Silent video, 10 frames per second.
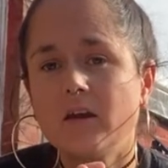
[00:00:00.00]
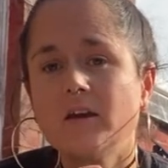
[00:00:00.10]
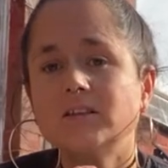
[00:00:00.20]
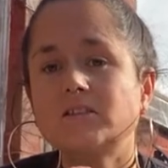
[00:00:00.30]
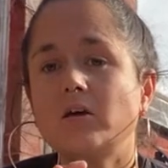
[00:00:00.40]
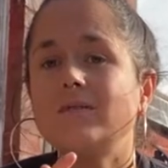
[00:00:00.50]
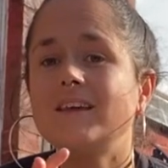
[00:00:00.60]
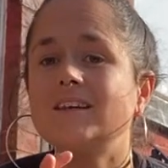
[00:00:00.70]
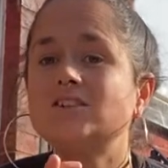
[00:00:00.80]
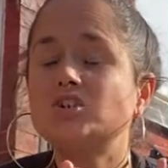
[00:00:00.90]
So
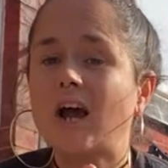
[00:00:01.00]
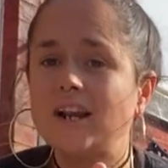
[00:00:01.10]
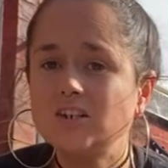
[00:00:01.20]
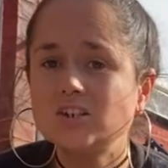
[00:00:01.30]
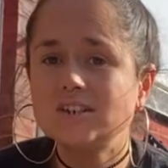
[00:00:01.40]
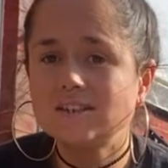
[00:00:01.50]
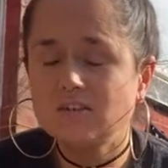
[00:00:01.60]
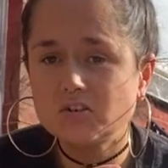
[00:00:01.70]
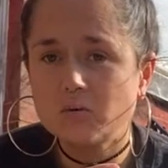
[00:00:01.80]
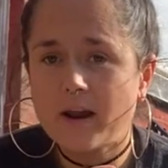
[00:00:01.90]
these challenging
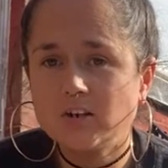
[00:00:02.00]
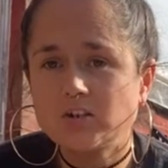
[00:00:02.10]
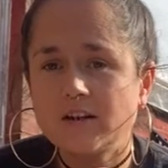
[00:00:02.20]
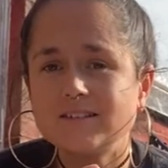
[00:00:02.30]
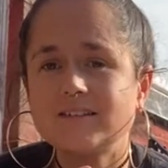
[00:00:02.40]
situations,